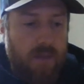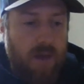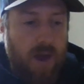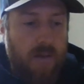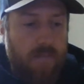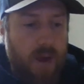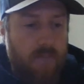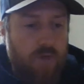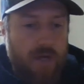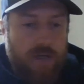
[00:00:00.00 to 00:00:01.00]
I'm
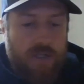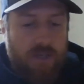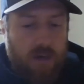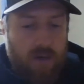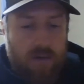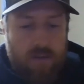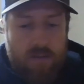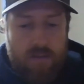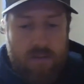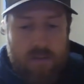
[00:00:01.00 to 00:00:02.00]
trying to start
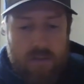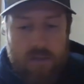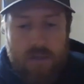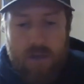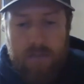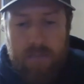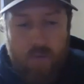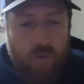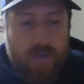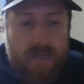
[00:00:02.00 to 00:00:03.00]
a
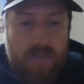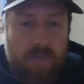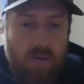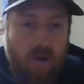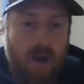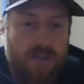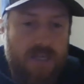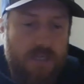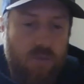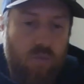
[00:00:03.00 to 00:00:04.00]
pruning
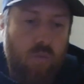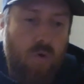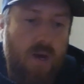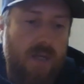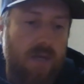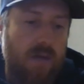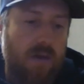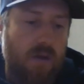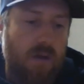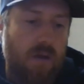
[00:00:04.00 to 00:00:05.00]
process. What
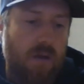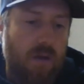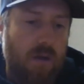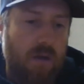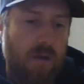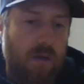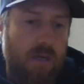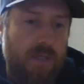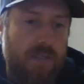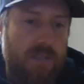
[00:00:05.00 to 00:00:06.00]

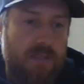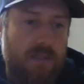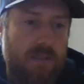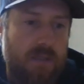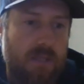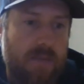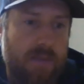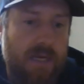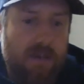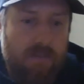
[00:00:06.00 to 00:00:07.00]
is
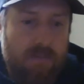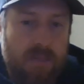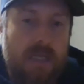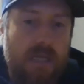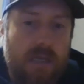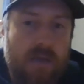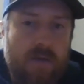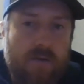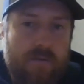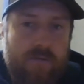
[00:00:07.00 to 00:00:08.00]
limiting me
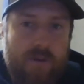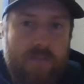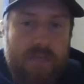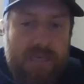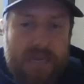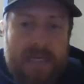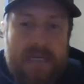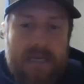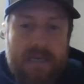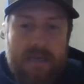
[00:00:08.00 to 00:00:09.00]
from
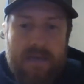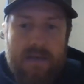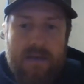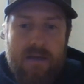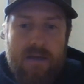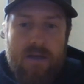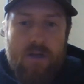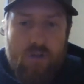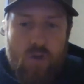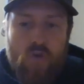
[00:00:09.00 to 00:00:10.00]
getting
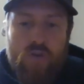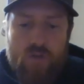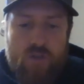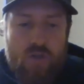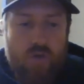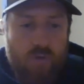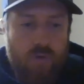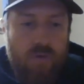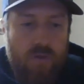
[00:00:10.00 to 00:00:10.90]
closer to